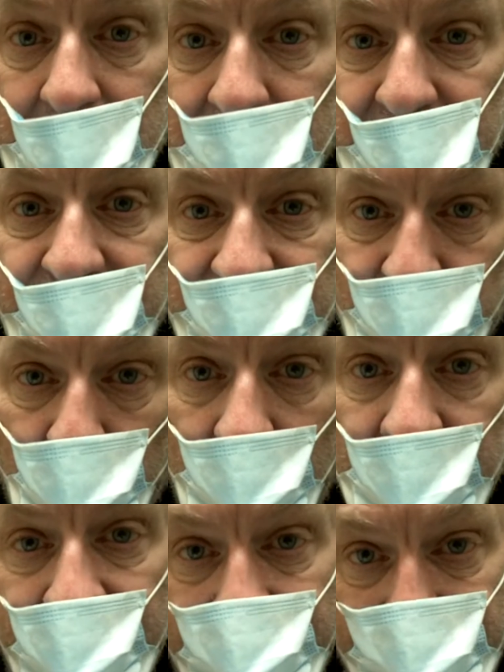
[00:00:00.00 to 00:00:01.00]
But this
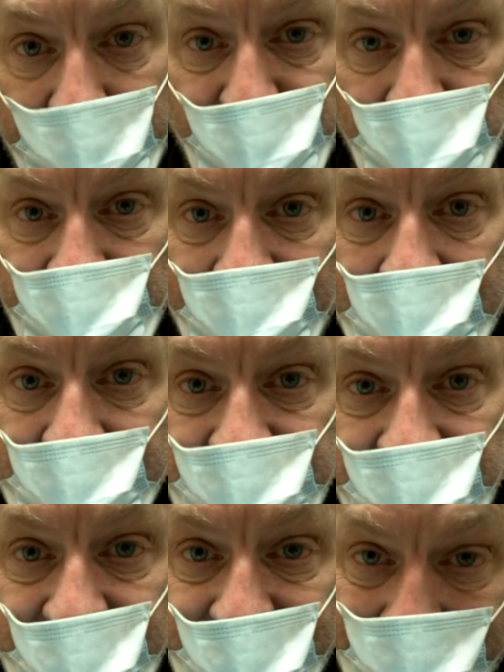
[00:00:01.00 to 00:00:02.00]
one ad from
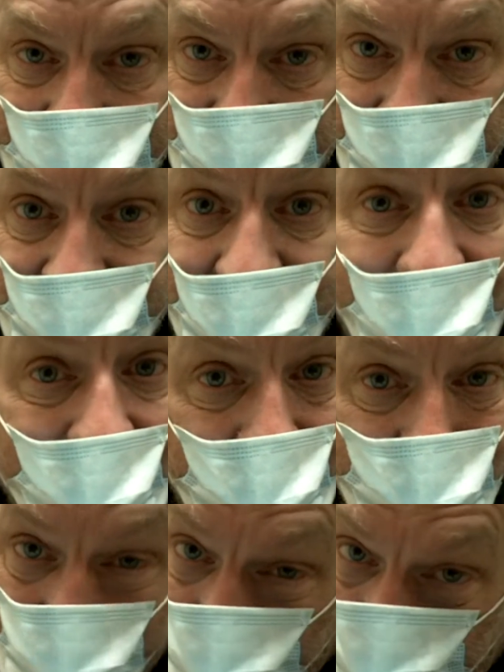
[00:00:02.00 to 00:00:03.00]
1990 I
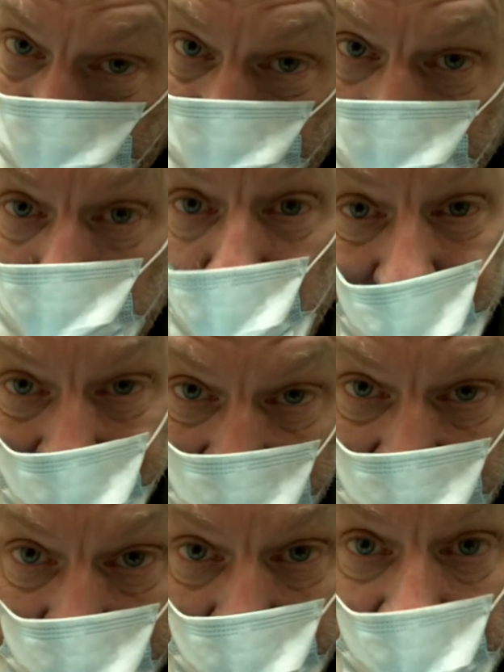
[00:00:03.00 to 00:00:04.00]
love. I'm going to
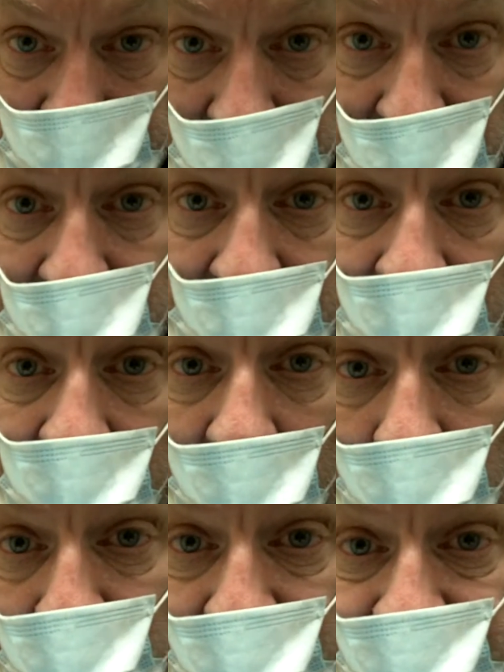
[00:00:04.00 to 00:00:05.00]
link it.
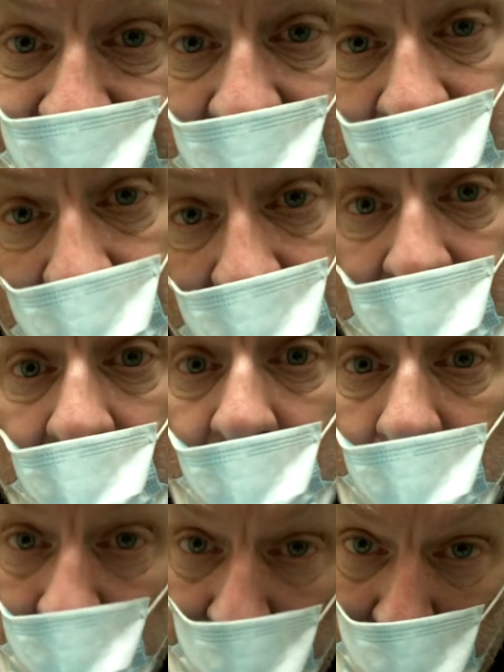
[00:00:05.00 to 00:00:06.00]
Hellmann's
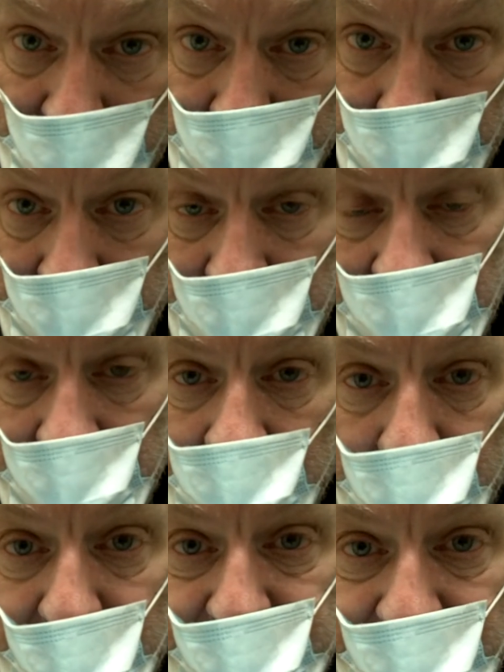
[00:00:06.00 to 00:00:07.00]
commercial. I
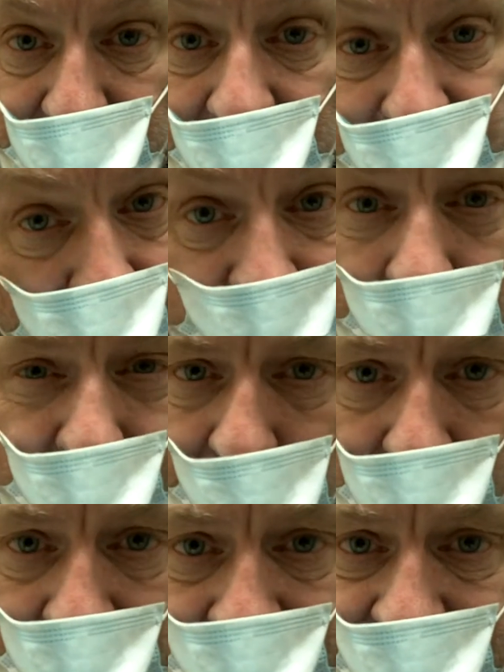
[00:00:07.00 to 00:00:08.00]
want you to, just a
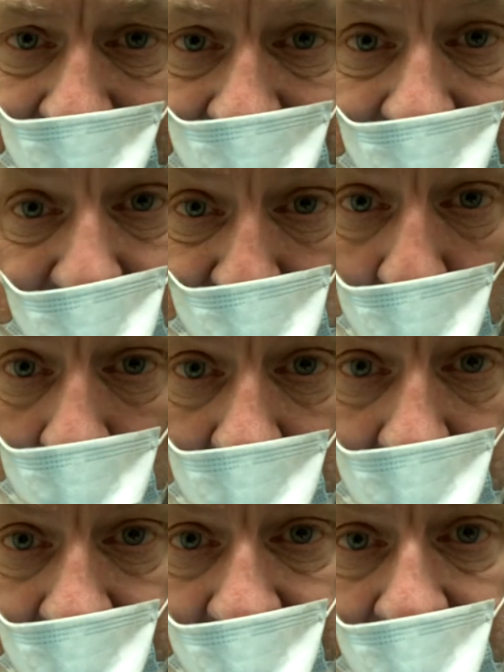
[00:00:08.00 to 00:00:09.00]
30-second
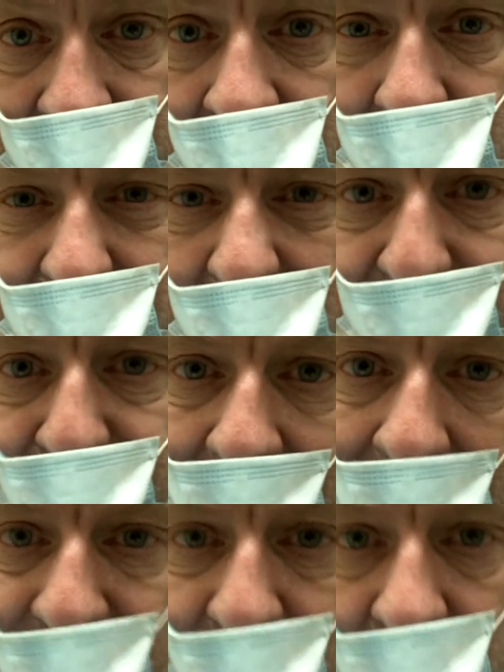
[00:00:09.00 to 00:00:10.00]
short. My
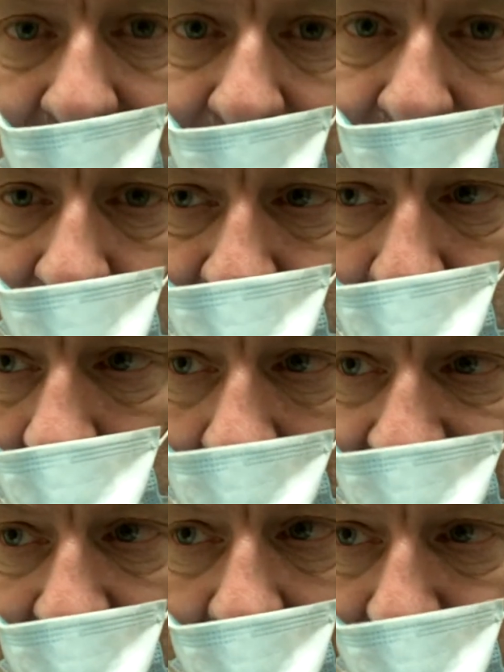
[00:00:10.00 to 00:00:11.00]
favorite commercial
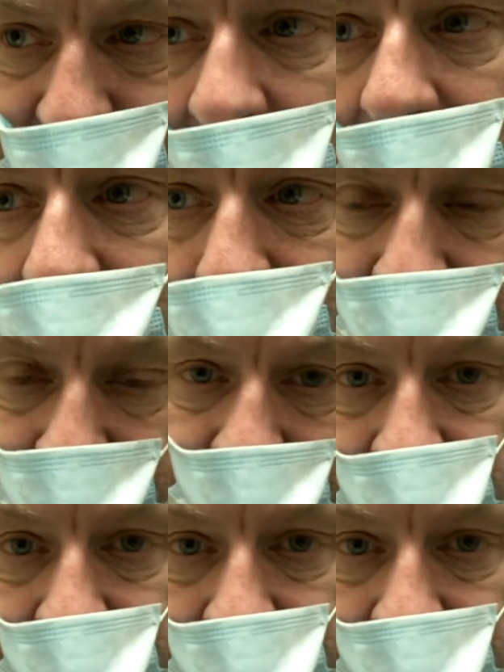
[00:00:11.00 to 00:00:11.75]
of all time.